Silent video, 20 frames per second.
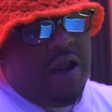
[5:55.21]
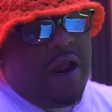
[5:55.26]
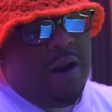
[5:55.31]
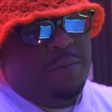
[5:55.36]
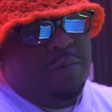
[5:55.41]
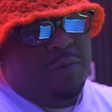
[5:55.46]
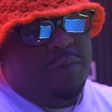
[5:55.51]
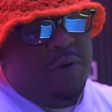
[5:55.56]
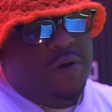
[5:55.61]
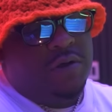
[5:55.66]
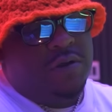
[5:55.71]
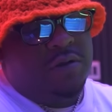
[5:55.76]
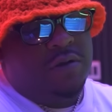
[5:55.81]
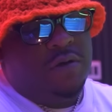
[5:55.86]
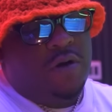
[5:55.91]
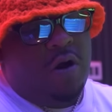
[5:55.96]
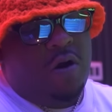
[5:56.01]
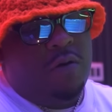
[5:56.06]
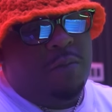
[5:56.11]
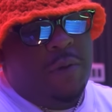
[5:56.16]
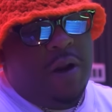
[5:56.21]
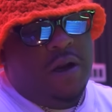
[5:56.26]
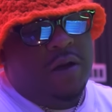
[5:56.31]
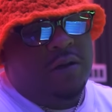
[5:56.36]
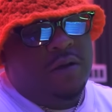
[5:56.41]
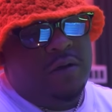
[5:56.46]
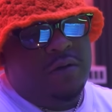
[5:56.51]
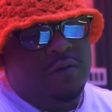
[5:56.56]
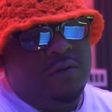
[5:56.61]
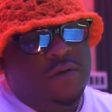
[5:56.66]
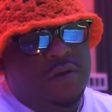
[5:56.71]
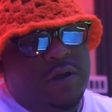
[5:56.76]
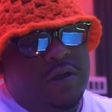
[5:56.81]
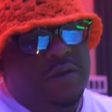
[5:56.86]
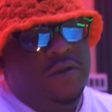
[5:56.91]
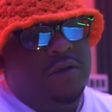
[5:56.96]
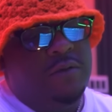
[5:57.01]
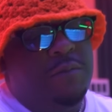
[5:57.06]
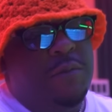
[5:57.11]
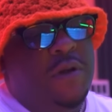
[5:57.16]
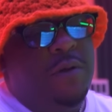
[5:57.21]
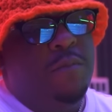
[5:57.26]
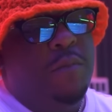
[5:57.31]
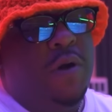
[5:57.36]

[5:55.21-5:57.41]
hyper person automatically. You know what I'm saying? That's just me.